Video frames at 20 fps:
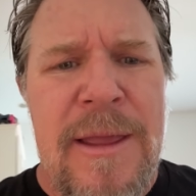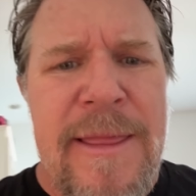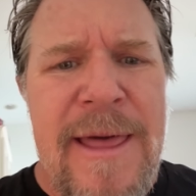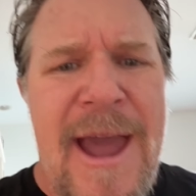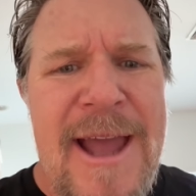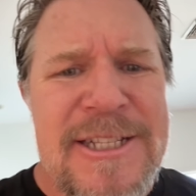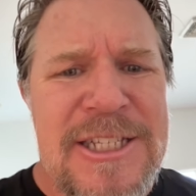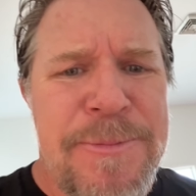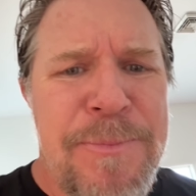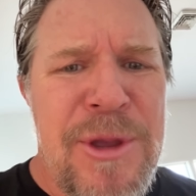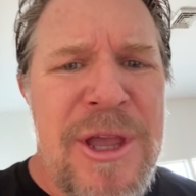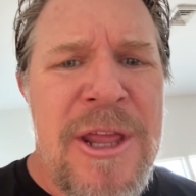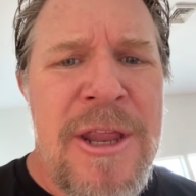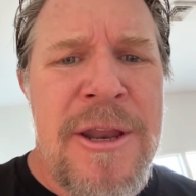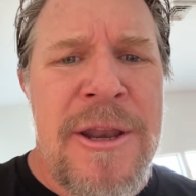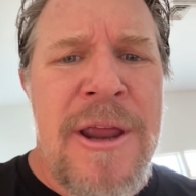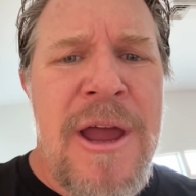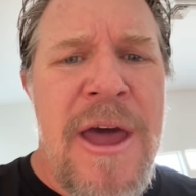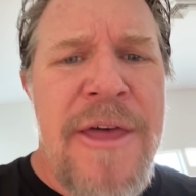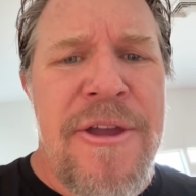That's been
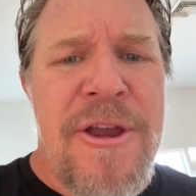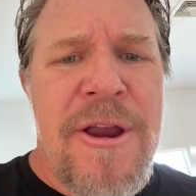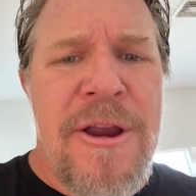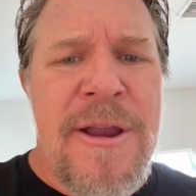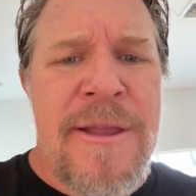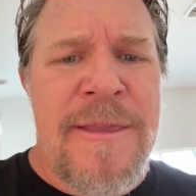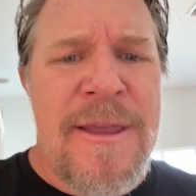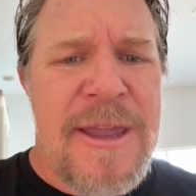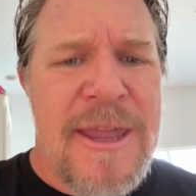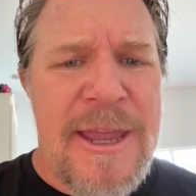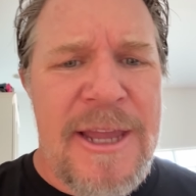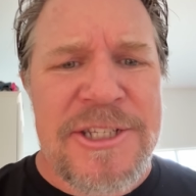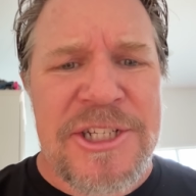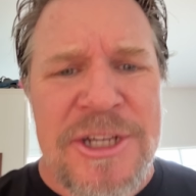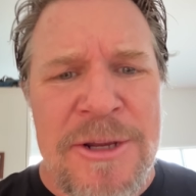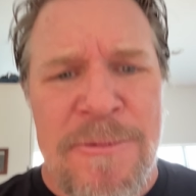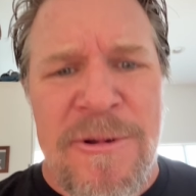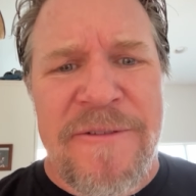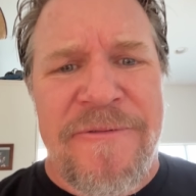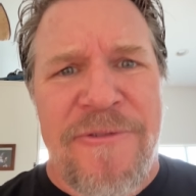another In the
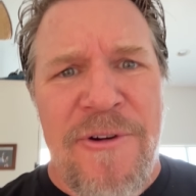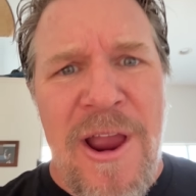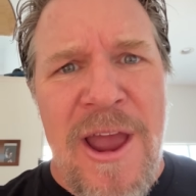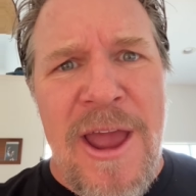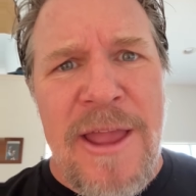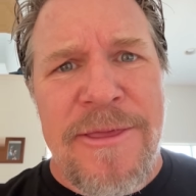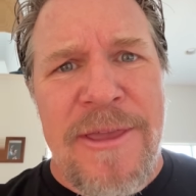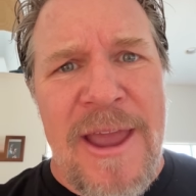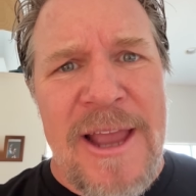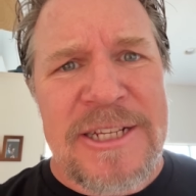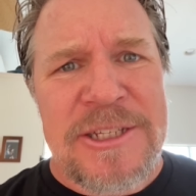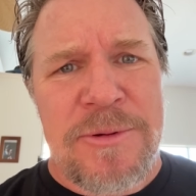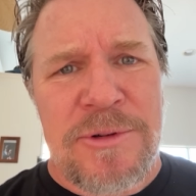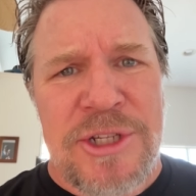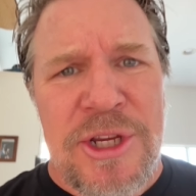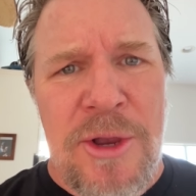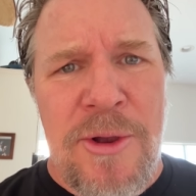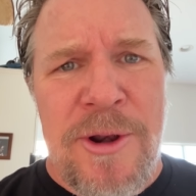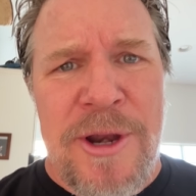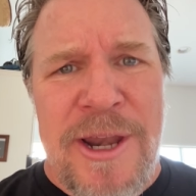Kitchen with Fred. Thanks for
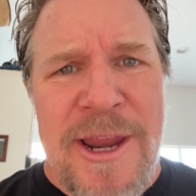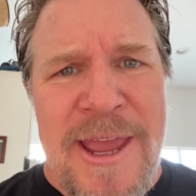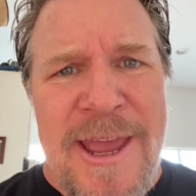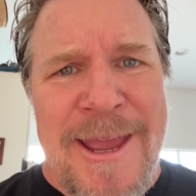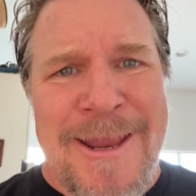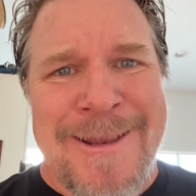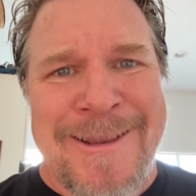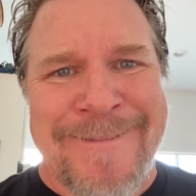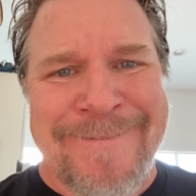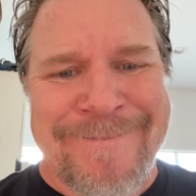tuning in.